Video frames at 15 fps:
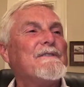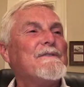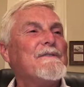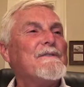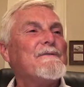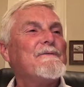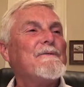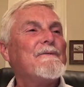to
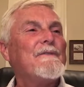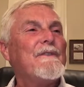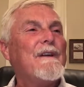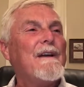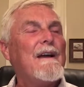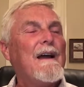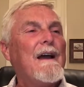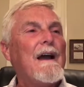you.
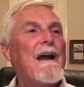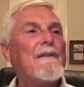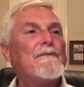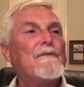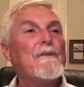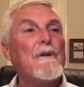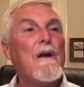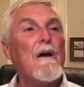
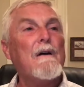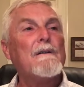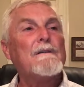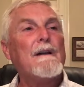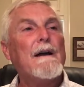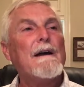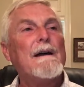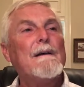After a long
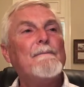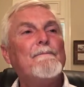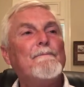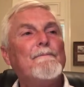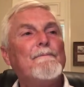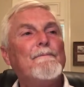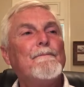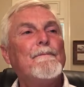
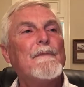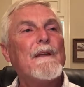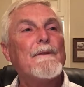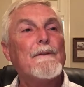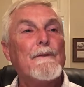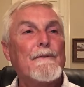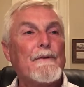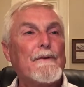time,
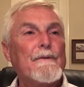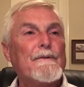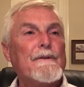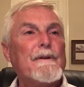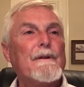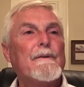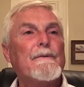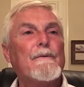in the 3rd
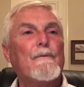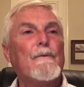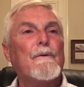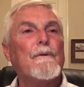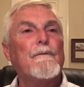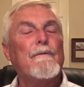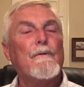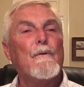year, the
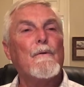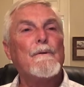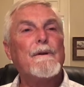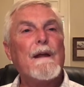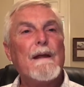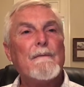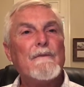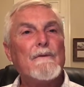word of the
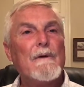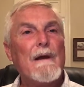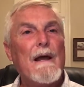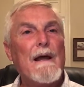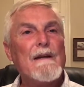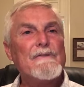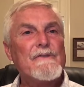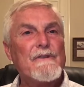Lord came to
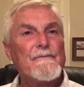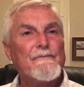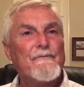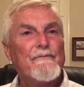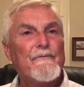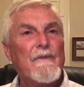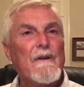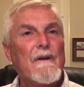Elijah.
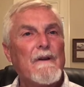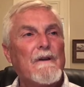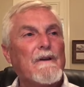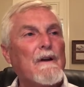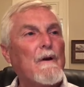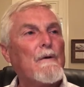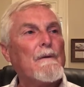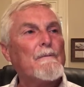
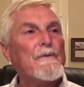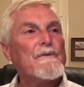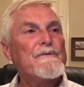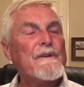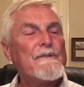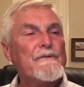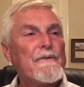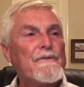Go and
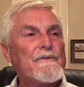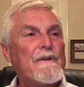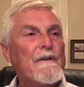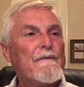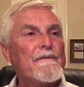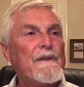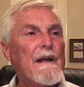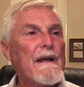present
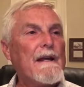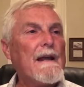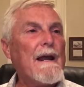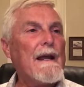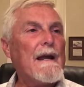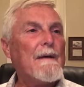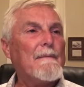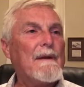yourself to
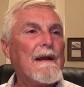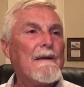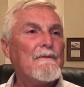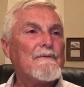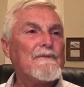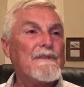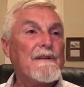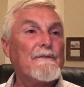Ahab, and I
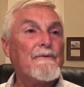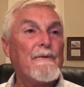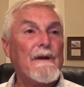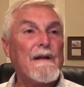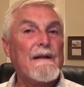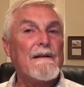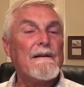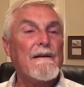will send
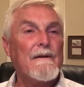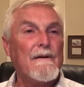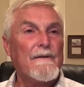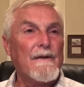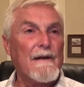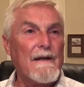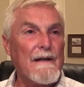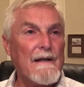rain
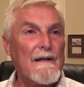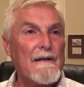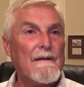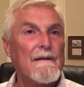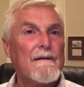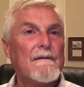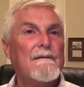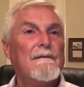on the land.